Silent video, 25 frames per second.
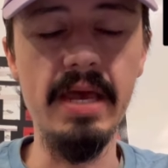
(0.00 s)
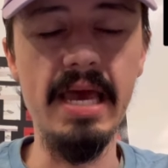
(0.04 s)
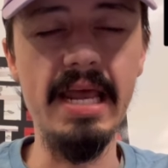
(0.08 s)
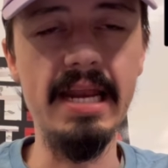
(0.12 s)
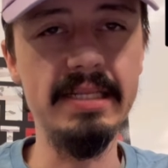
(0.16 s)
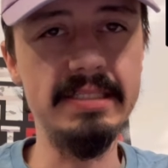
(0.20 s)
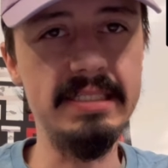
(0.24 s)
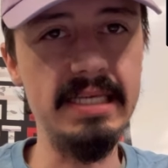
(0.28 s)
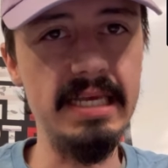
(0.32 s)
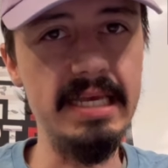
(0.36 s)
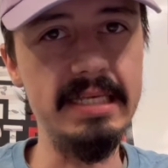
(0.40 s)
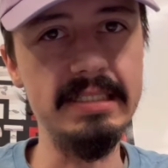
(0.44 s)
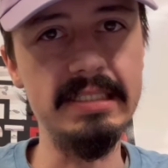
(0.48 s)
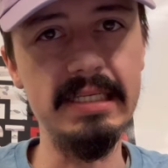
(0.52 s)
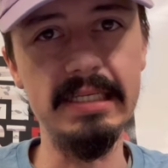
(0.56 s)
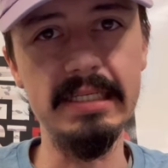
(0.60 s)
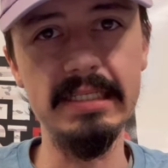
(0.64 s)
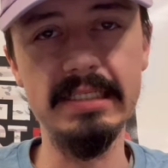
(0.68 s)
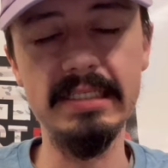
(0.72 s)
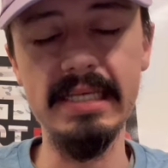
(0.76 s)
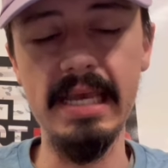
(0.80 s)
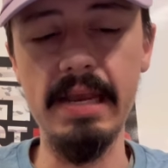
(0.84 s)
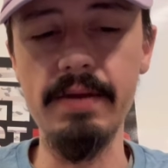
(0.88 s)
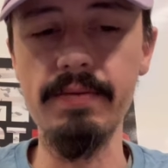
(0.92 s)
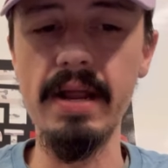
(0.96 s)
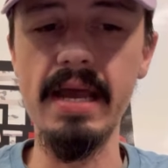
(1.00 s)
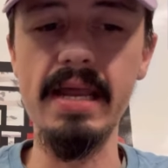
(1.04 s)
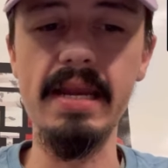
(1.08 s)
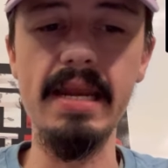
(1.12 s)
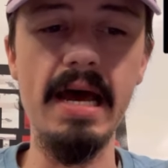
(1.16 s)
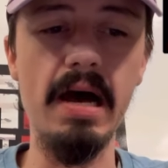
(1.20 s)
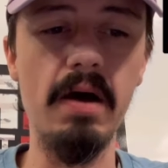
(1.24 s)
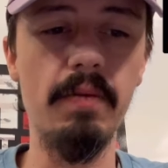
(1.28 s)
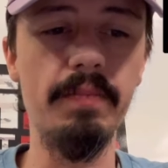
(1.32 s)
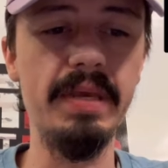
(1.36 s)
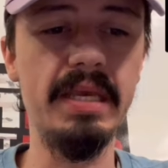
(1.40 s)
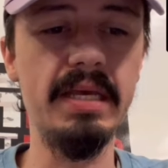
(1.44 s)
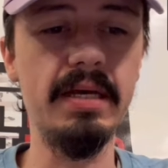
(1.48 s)
And it's easy to say right
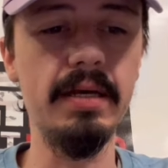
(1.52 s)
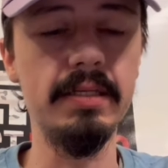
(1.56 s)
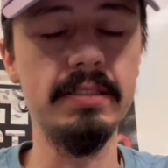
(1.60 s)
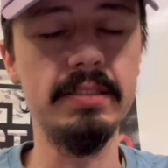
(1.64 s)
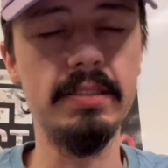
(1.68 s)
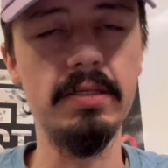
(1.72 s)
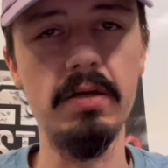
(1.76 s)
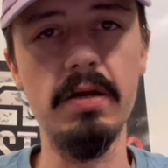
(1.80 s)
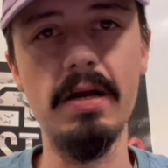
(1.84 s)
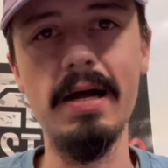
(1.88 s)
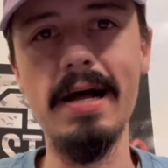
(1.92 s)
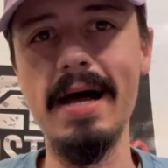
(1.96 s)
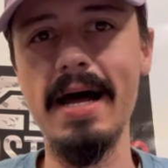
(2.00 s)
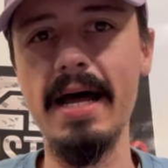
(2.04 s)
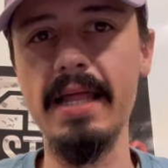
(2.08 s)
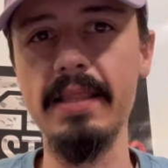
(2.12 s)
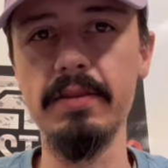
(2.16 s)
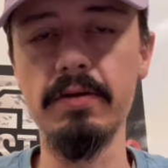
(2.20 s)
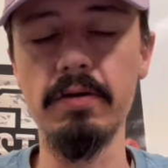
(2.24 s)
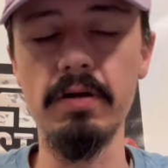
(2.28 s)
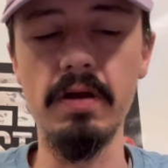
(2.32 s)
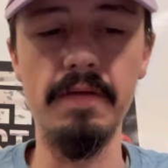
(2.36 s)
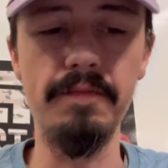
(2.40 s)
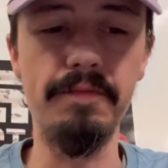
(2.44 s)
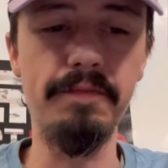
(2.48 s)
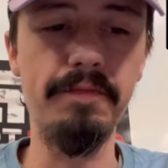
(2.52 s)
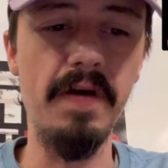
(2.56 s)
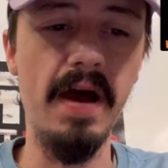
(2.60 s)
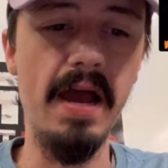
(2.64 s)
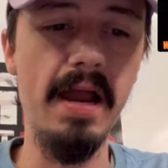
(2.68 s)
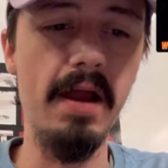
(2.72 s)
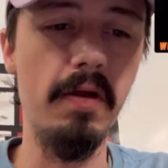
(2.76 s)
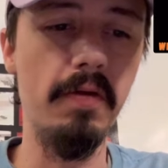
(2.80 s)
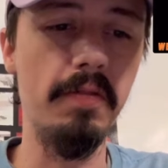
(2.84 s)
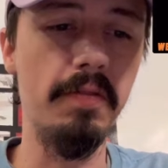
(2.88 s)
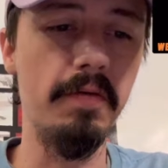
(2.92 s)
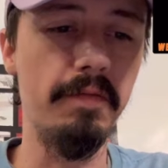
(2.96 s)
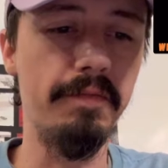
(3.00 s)
now because they're hot, they're on
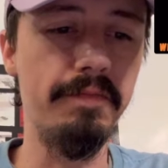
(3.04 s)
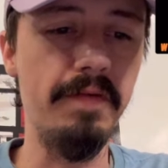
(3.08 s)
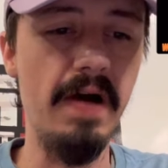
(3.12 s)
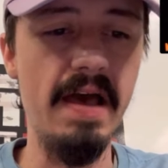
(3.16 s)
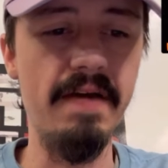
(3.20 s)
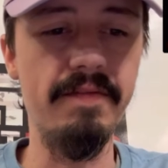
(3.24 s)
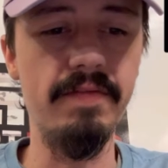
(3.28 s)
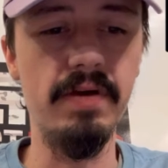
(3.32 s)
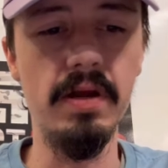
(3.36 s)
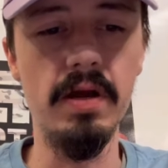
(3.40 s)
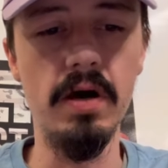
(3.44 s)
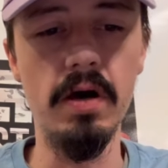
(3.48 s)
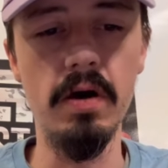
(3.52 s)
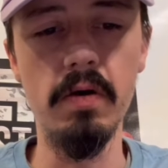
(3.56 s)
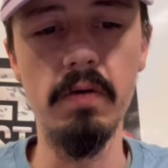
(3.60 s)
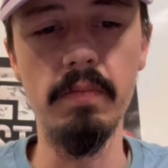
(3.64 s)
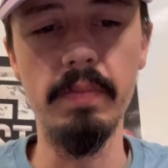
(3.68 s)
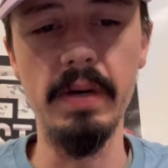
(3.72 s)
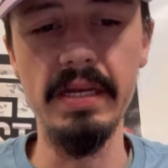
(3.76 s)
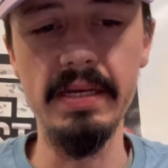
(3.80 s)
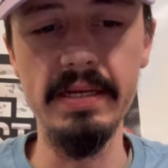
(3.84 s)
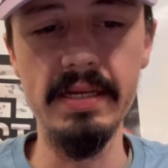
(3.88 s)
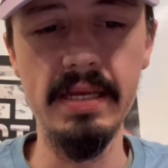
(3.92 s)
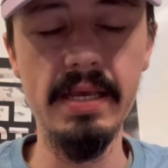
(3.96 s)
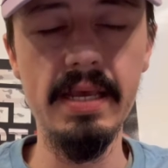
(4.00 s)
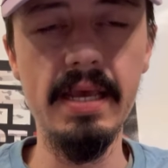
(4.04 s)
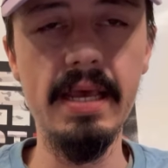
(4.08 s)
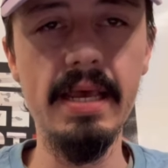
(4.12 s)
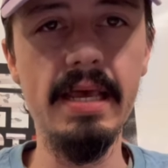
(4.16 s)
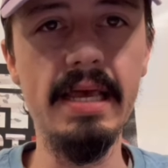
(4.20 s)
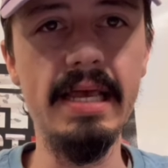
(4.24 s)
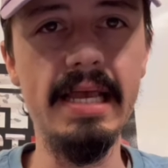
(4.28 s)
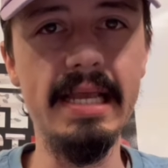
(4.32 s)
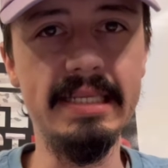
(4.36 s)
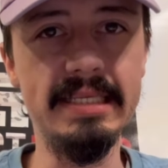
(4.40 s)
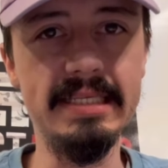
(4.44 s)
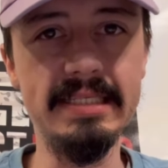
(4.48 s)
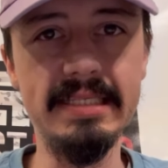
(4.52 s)
fire, they're 5 and 0, but
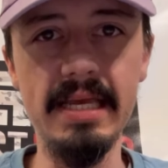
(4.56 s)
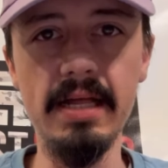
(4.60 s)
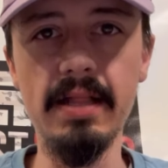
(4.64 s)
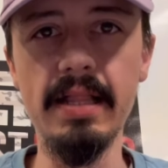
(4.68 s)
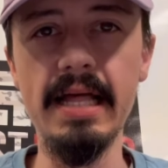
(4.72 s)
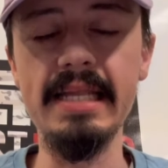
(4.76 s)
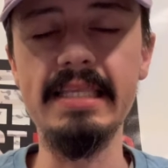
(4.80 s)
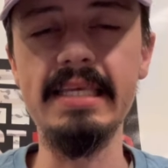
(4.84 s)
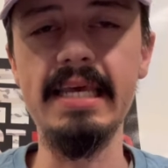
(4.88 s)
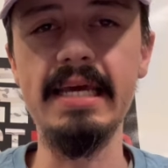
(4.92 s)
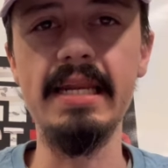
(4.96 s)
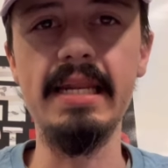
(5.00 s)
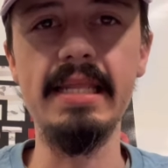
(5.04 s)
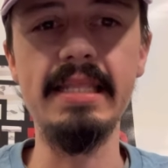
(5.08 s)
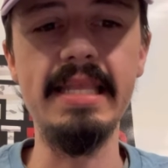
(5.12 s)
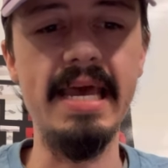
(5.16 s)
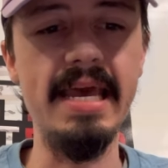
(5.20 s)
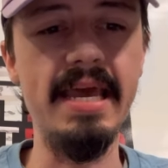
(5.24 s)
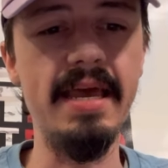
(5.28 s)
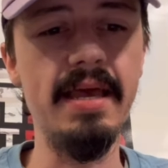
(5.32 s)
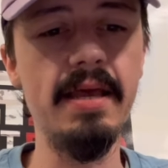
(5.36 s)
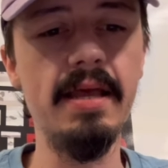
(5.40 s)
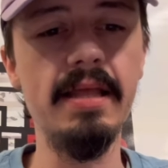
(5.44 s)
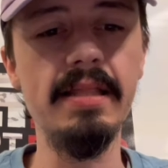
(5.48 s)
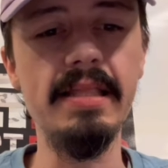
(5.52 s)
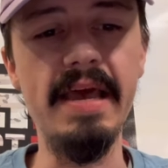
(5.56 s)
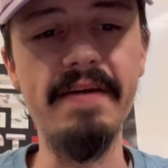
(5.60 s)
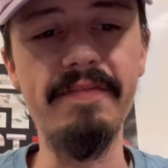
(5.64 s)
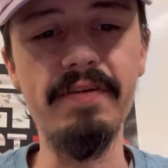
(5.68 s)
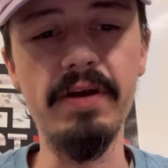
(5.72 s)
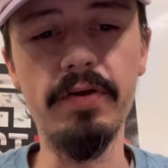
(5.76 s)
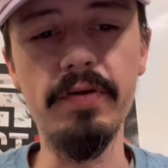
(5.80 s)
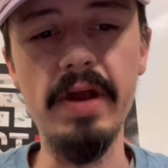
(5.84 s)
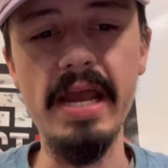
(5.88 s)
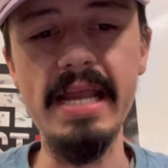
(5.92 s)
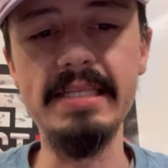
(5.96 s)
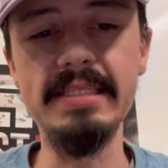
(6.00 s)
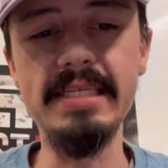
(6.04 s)
it's still at the end of the day, they have a
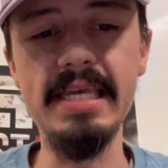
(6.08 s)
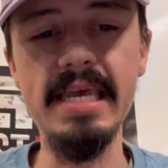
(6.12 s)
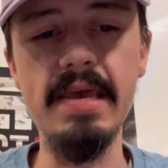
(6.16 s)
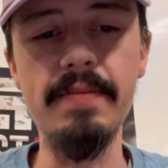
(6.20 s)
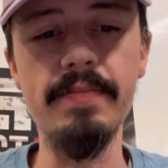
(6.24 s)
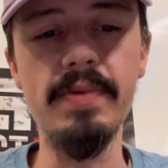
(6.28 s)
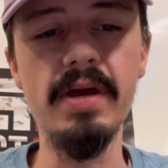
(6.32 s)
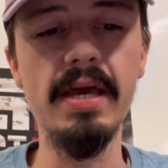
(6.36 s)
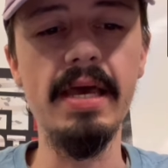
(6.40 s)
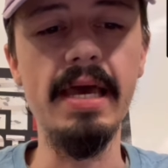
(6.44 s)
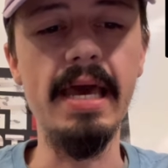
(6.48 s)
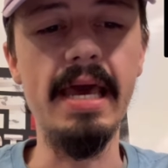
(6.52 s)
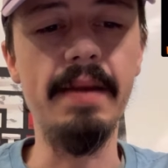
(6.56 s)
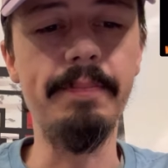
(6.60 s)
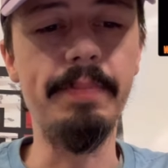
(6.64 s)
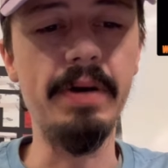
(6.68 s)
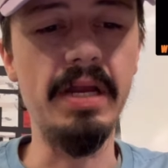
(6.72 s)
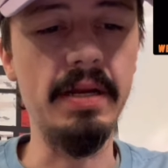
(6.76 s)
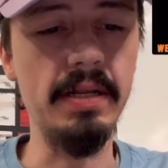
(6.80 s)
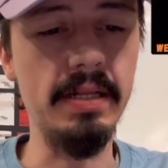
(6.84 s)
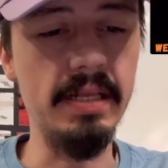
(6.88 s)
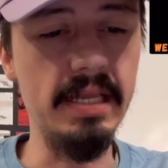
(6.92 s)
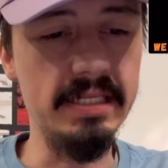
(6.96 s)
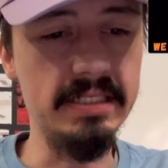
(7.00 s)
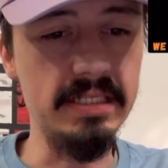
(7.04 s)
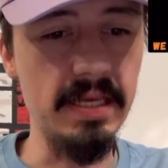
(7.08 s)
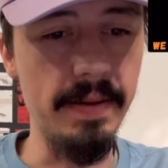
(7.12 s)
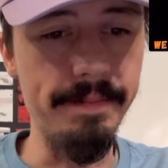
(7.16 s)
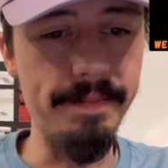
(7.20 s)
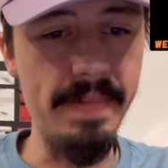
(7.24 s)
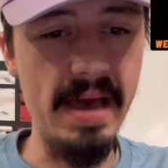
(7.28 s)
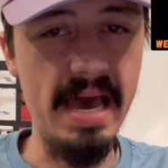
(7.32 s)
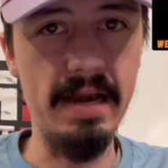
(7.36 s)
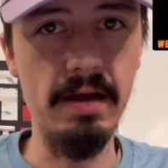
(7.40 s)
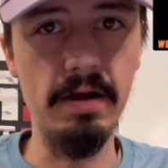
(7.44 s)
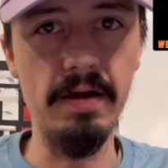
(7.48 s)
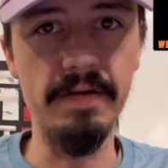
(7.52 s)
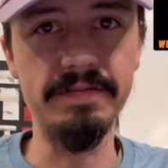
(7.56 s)
great team and but it's a
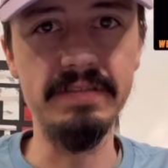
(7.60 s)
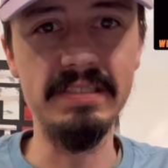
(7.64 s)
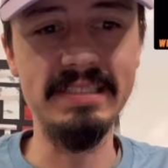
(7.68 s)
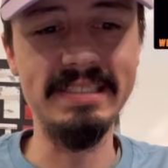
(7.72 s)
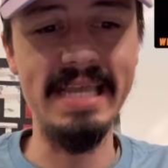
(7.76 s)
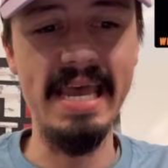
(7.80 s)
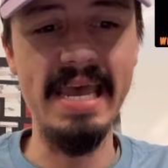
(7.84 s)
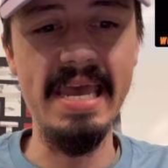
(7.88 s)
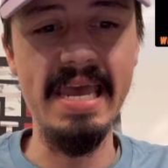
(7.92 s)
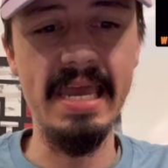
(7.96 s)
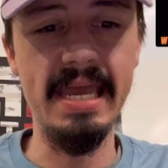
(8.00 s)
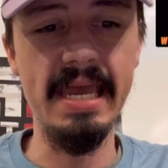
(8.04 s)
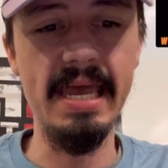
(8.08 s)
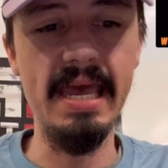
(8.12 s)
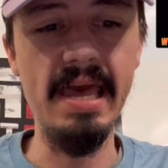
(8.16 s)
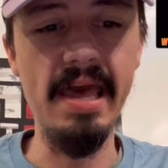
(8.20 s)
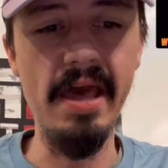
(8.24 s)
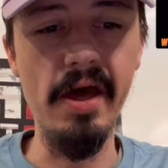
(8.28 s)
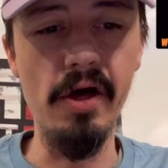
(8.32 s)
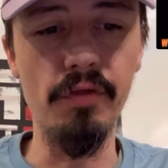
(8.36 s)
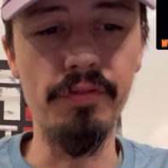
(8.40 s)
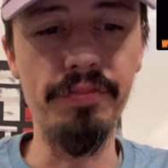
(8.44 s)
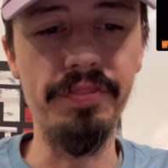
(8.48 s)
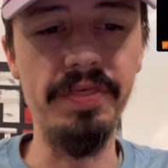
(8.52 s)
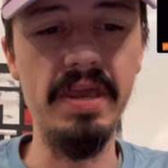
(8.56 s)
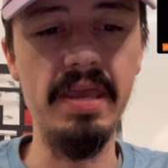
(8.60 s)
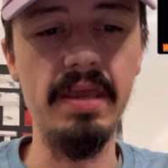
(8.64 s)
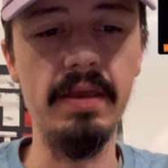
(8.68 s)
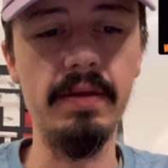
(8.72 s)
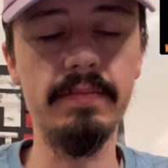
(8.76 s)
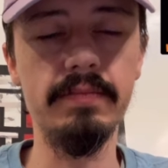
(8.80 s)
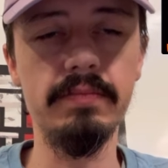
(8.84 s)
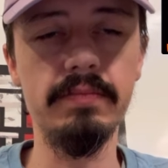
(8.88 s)
matter of staying healthy.